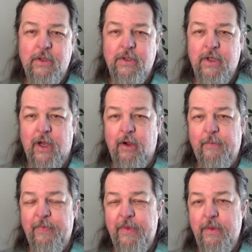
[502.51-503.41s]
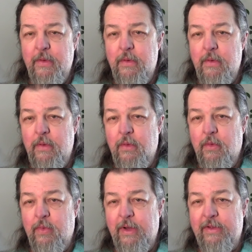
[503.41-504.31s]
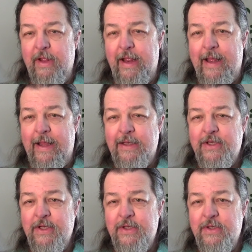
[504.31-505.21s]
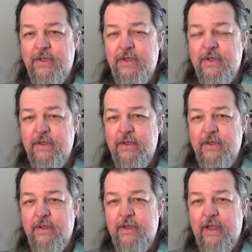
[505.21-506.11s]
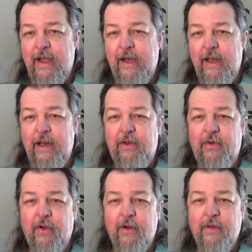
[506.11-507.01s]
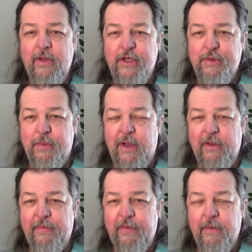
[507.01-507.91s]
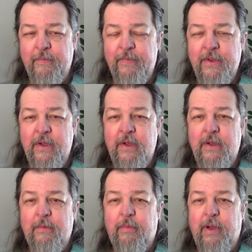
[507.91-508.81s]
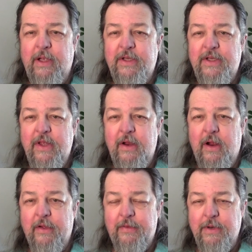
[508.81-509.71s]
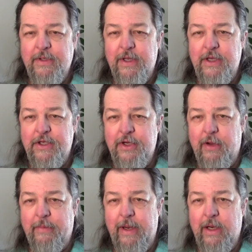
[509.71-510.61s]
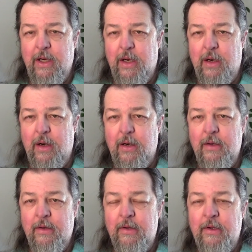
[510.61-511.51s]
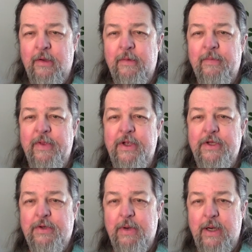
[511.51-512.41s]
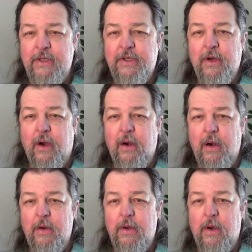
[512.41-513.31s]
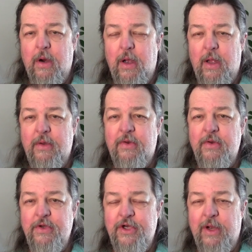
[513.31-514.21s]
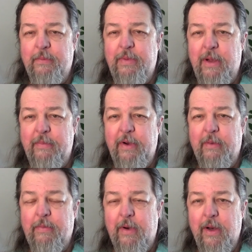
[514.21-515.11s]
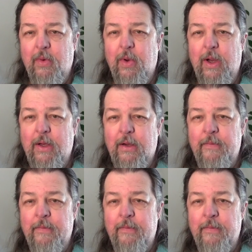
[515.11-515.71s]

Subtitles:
So with the actions that he took this month, plus the authorization on my card, his credit score ought to jump up here pretty quick.